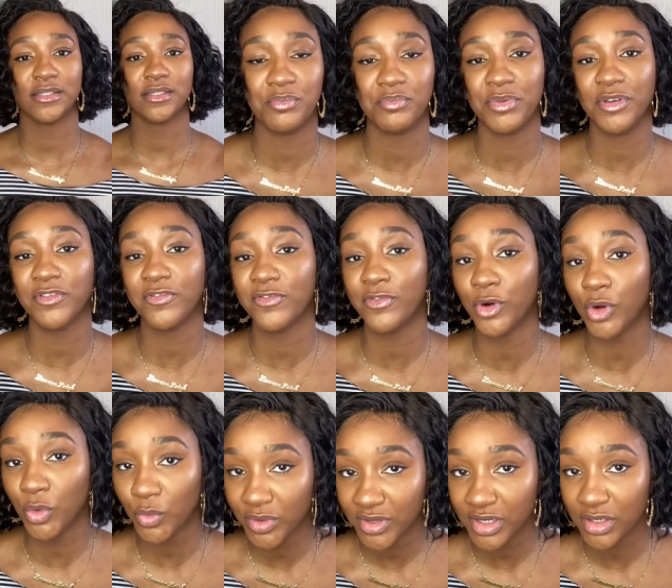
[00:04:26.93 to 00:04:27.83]
so before
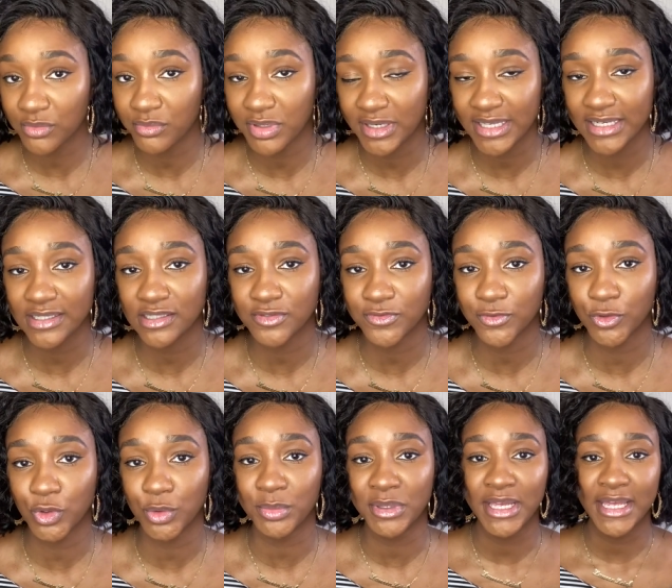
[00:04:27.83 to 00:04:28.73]
we complete this
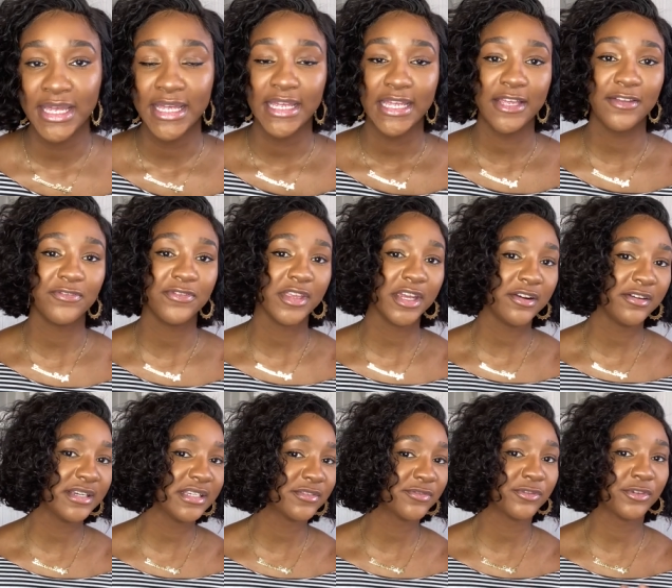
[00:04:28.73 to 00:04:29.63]
form, if there is
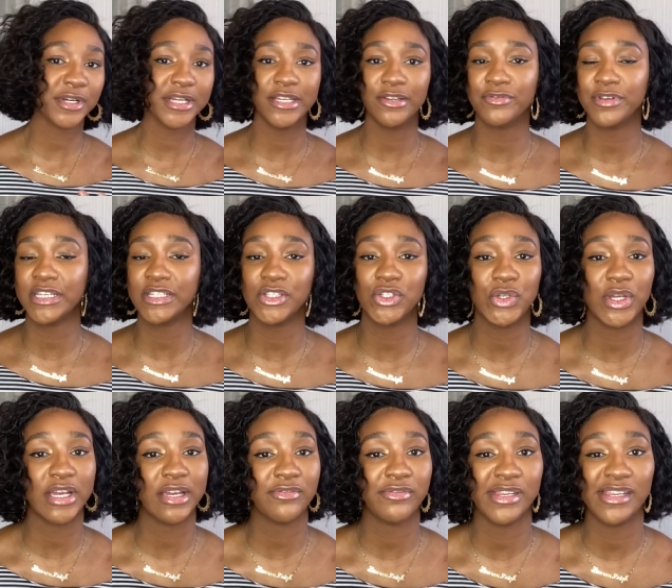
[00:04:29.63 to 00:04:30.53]
for any reason you
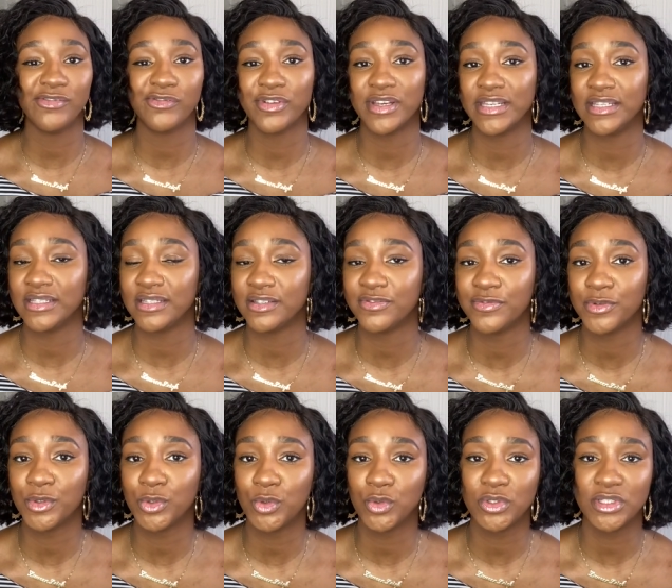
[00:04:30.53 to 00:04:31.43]
have any reading
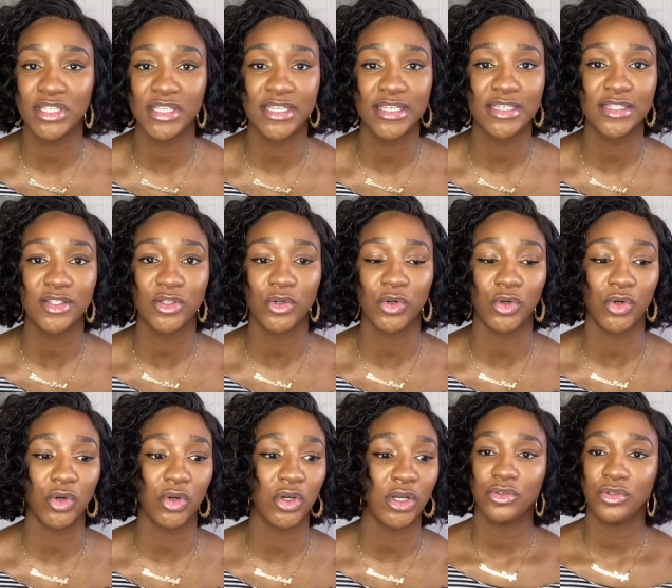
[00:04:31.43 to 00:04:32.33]
difficulties
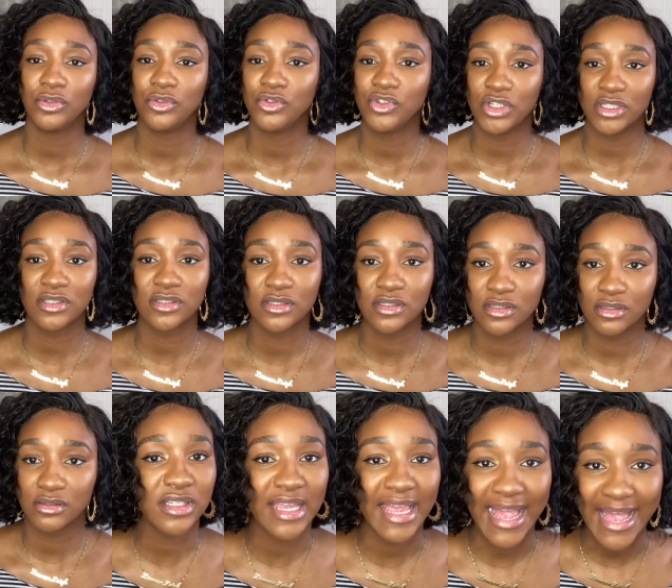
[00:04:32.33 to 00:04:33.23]
or you just
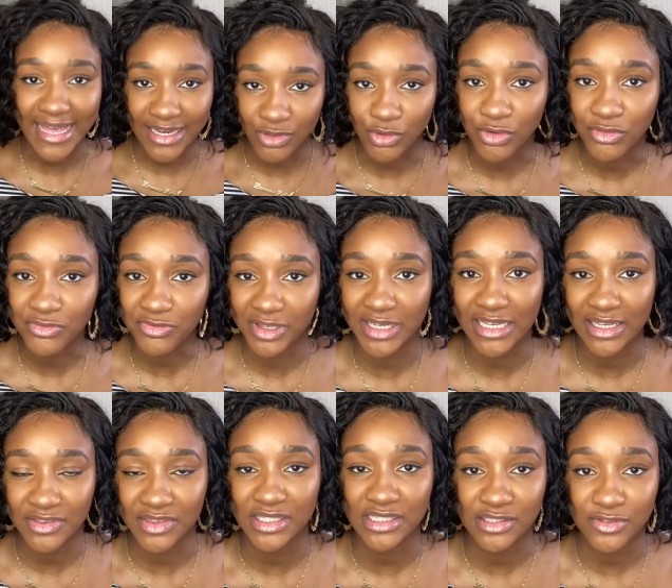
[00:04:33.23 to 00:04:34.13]
cannot fill out
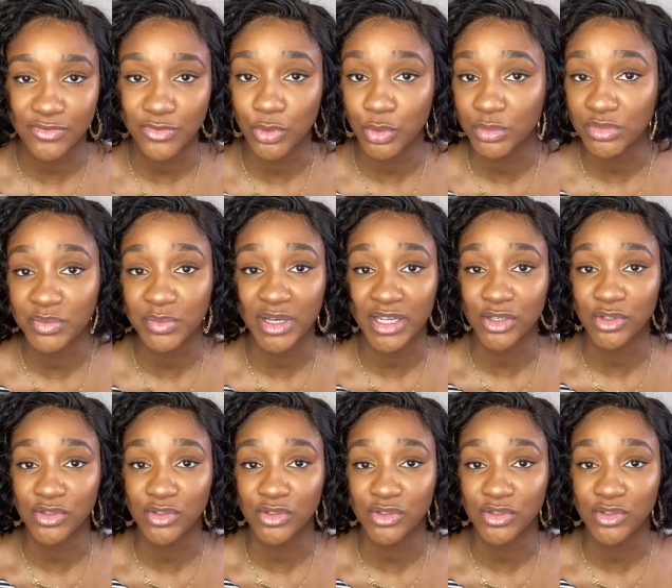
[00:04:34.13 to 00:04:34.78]
these forms by